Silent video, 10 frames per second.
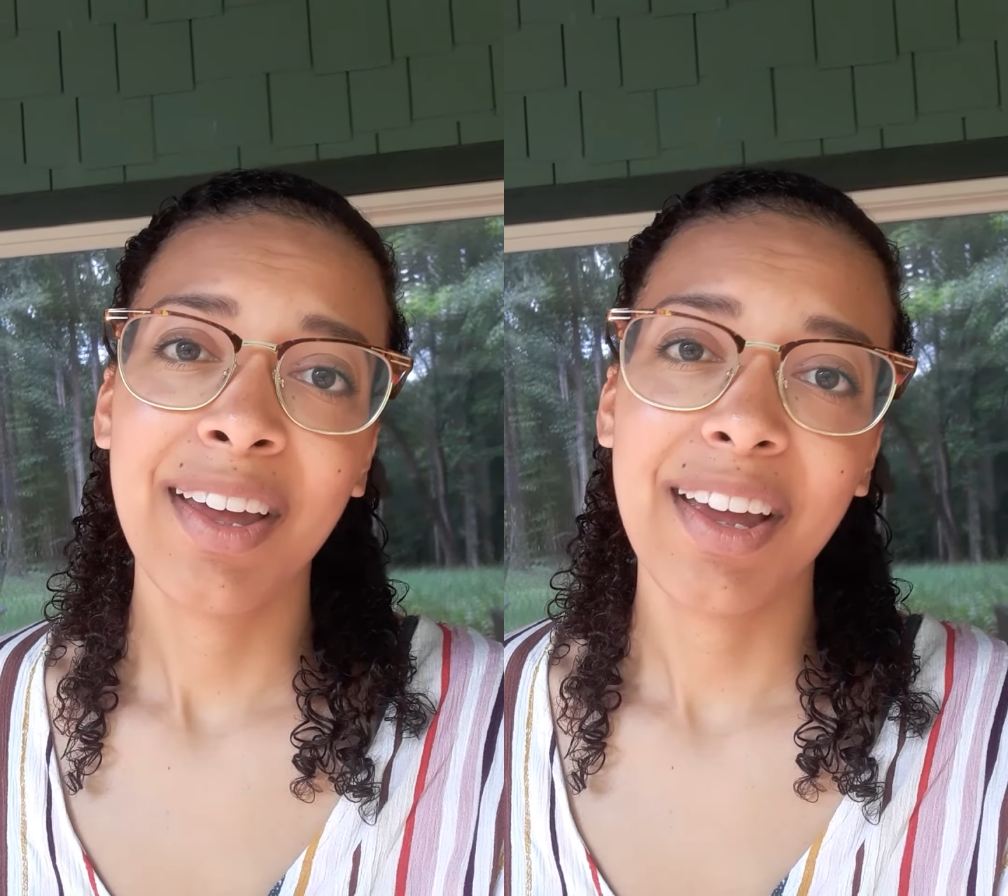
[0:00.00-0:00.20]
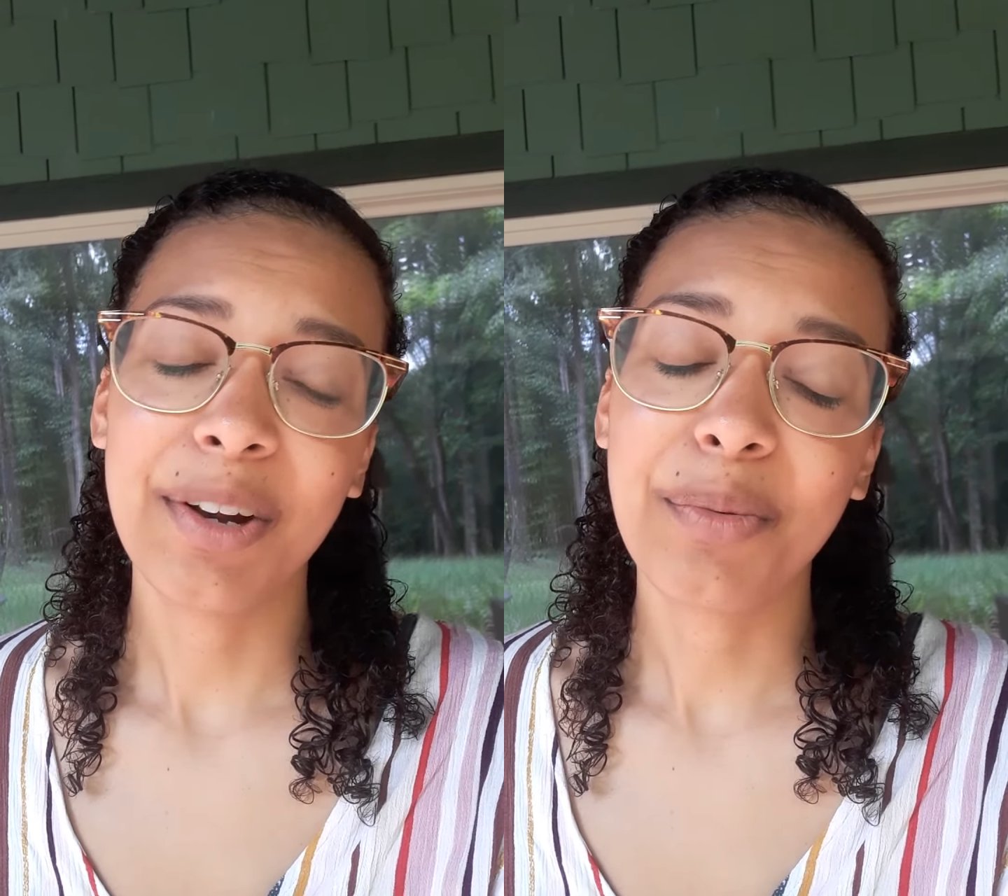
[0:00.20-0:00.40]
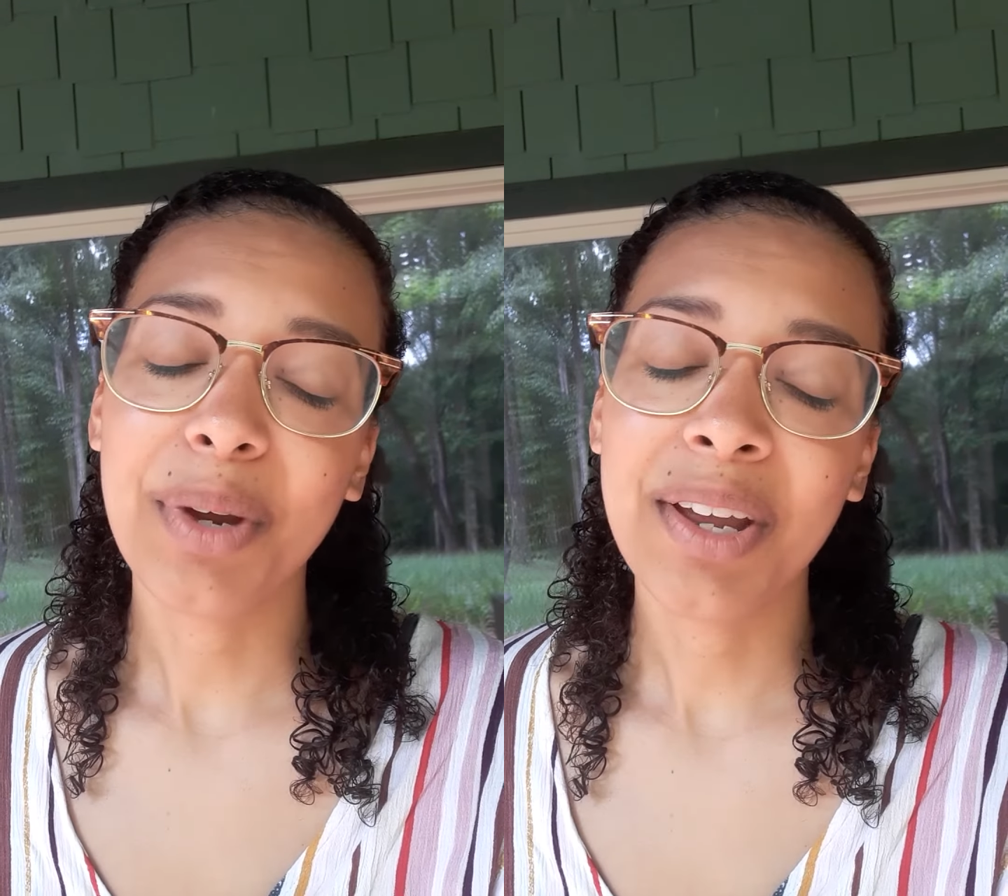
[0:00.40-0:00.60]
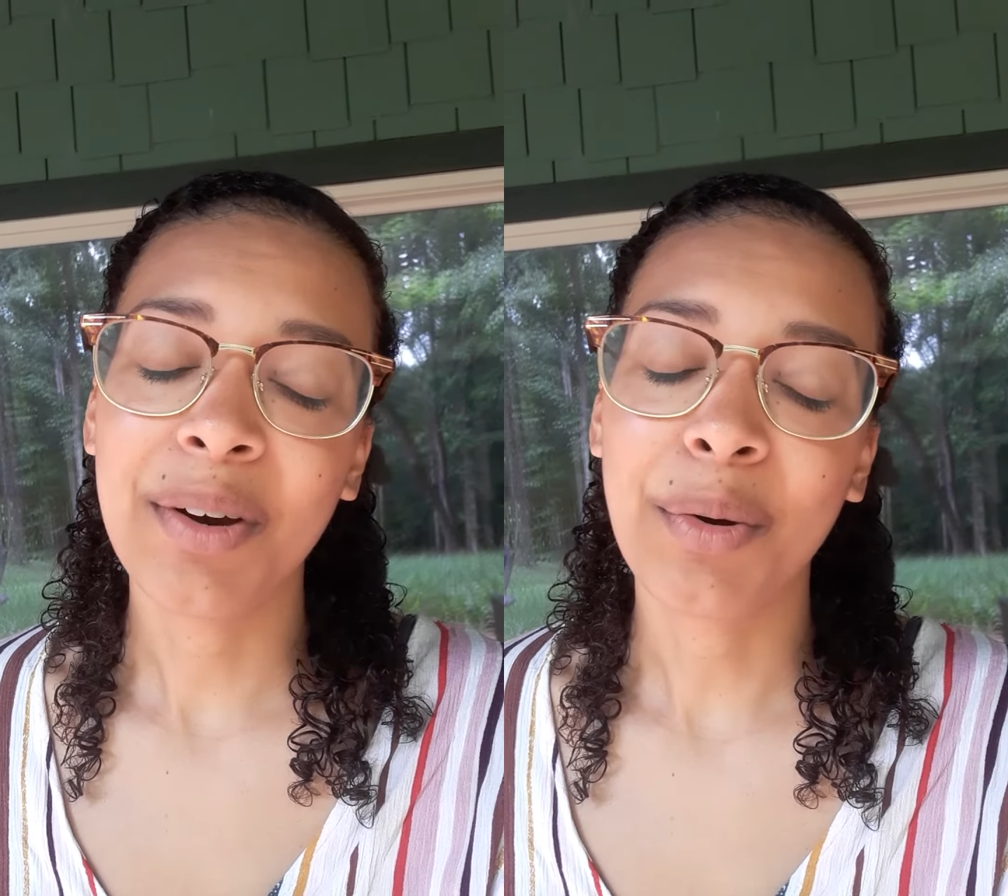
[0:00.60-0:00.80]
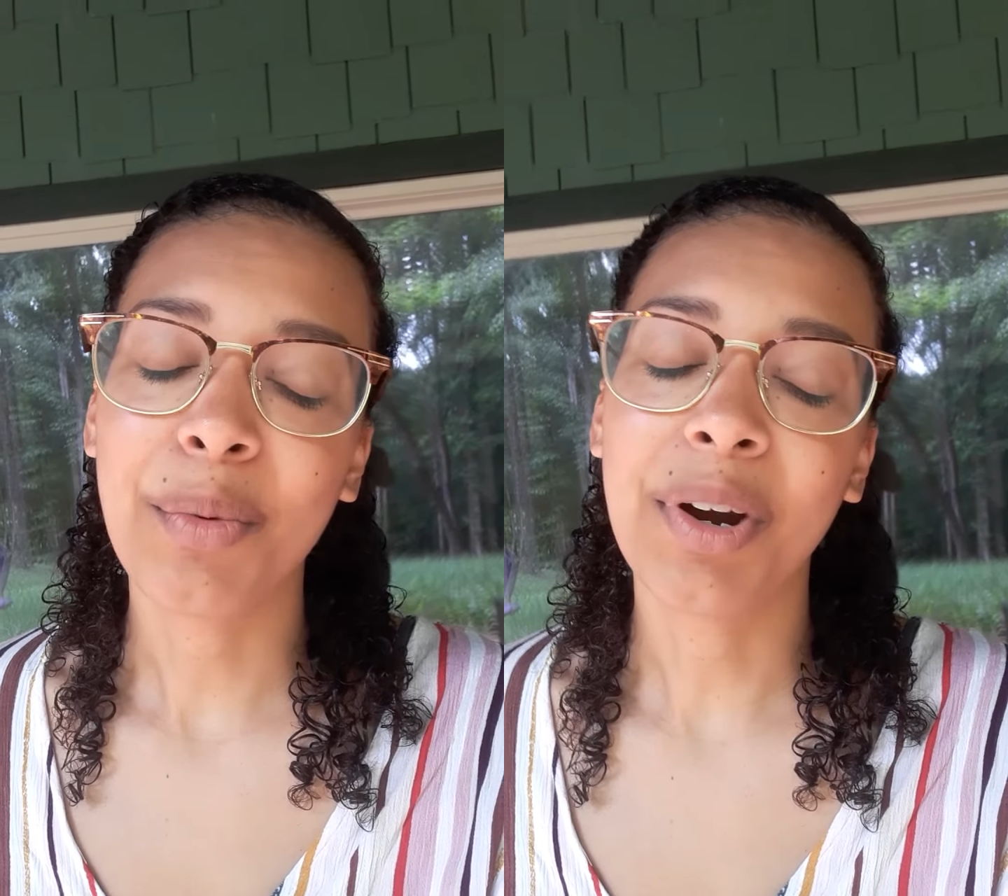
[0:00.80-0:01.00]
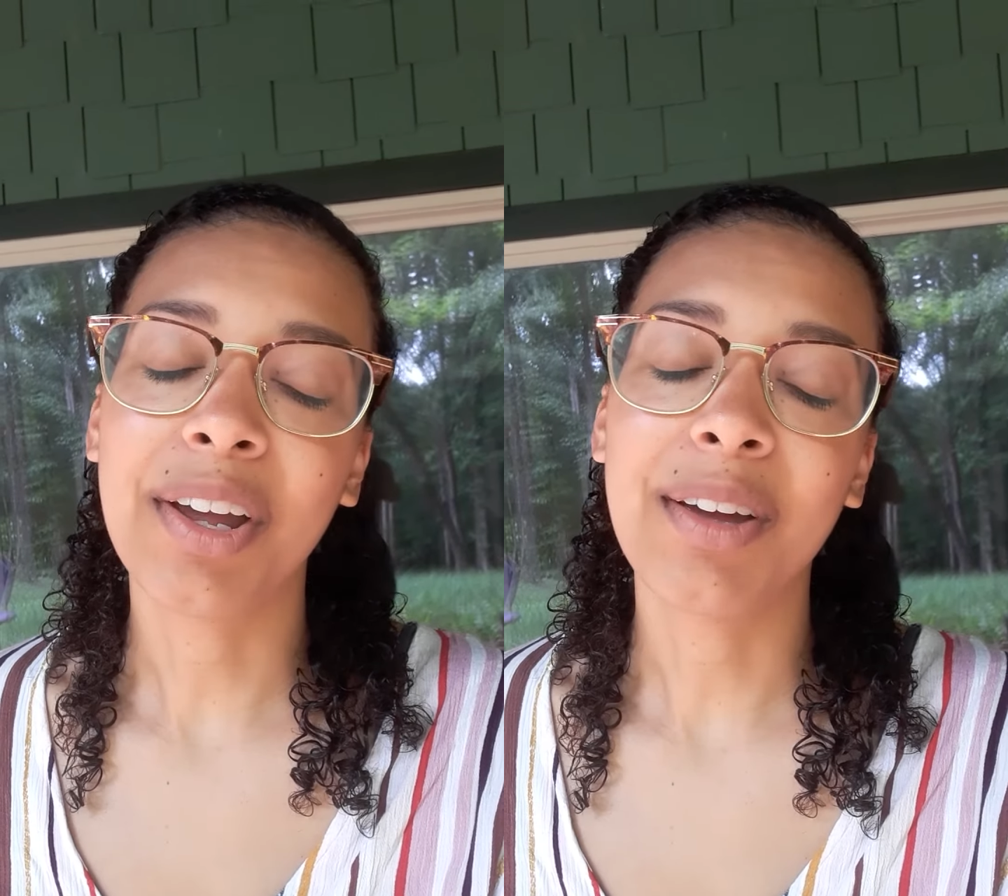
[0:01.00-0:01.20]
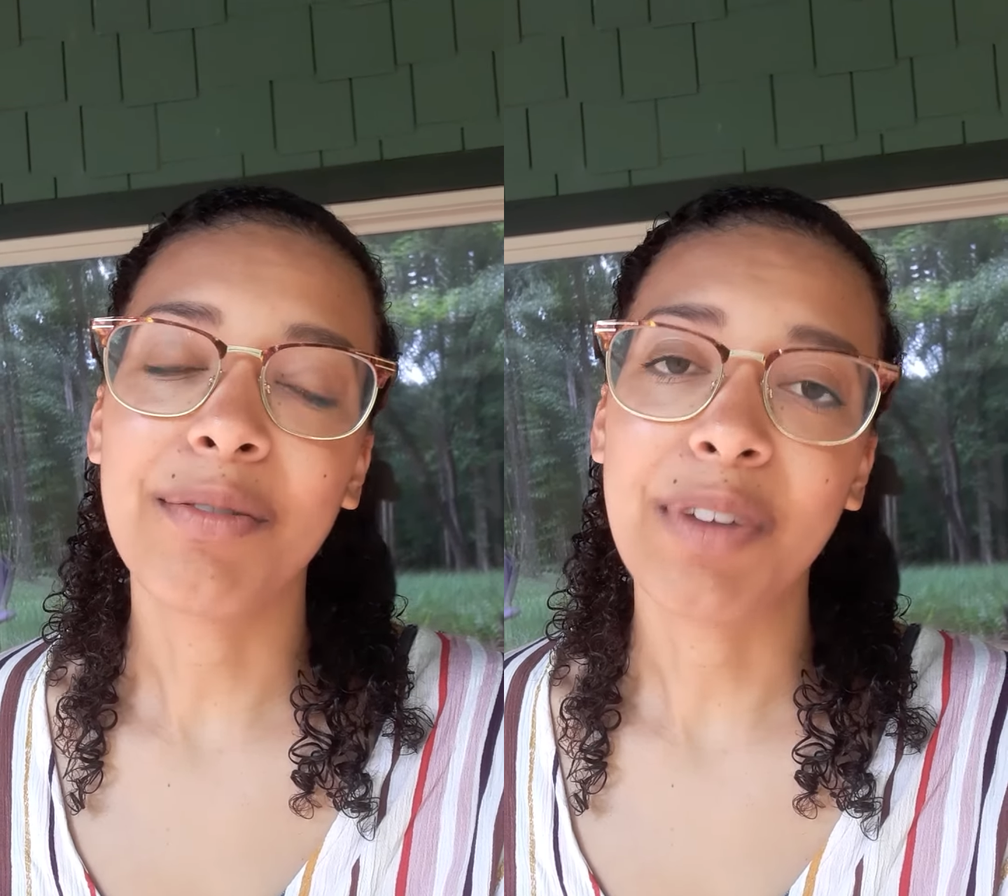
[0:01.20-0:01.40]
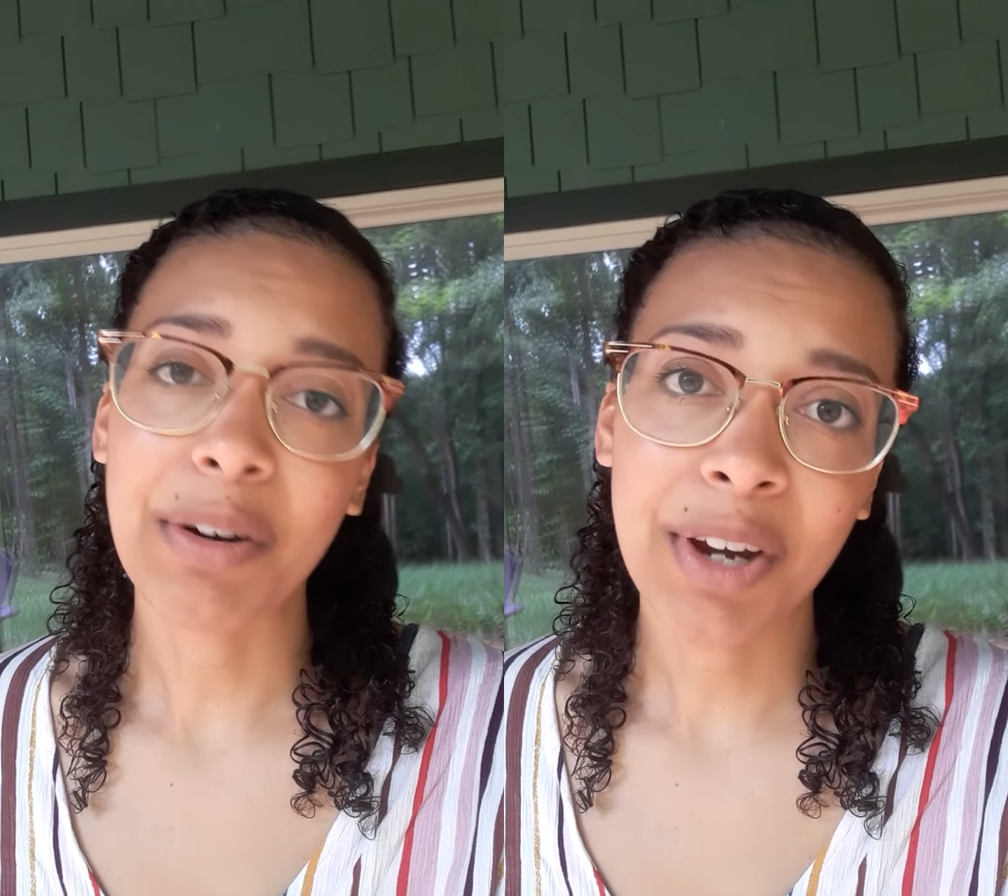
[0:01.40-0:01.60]
And we are working
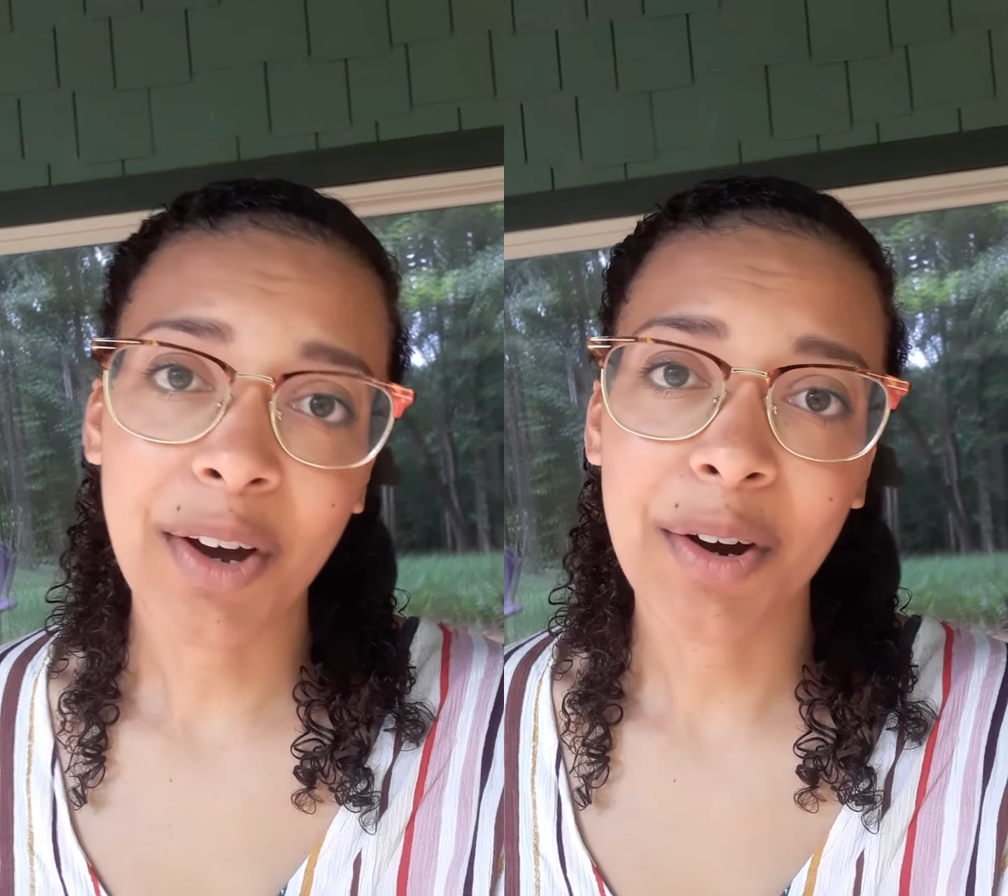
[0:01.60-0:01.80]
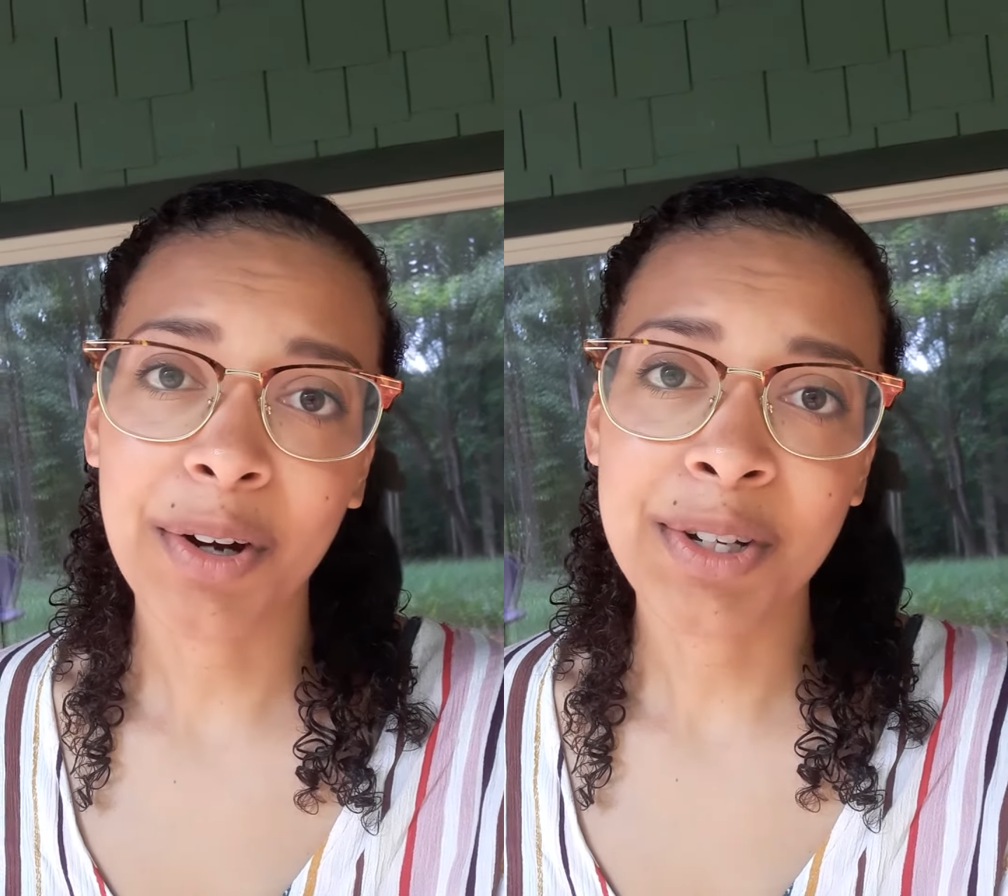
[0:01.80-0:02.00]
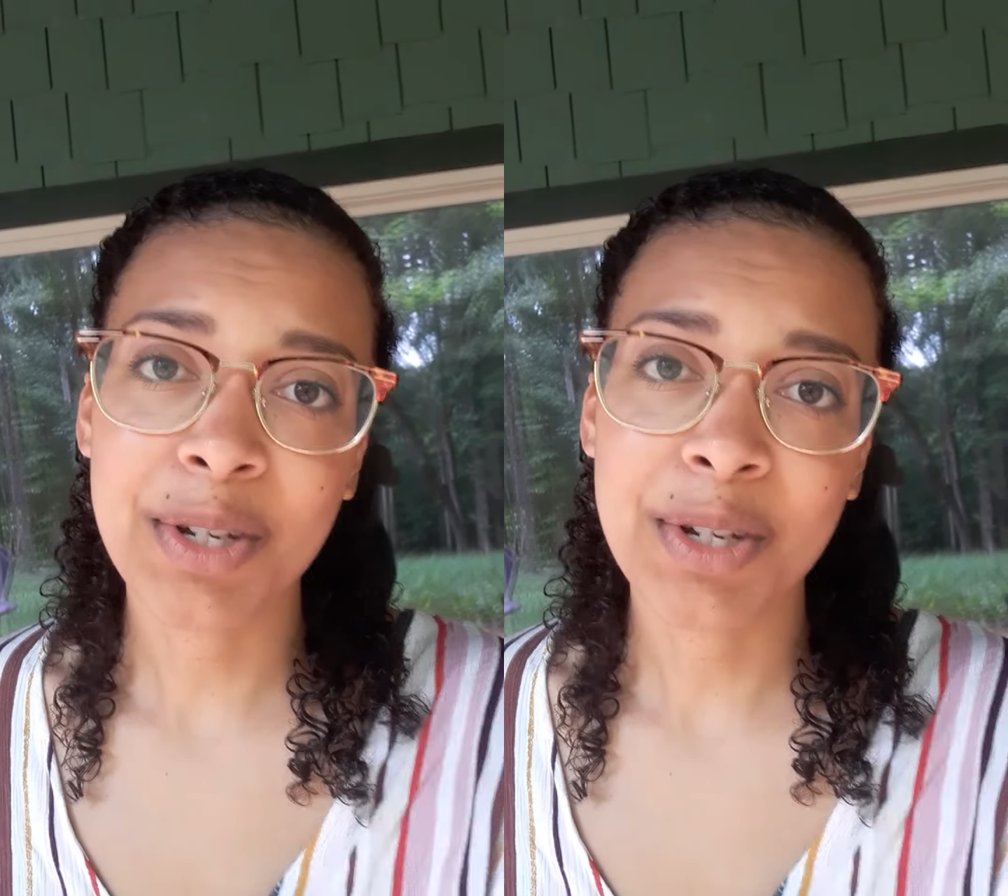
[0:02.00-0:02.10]
very hard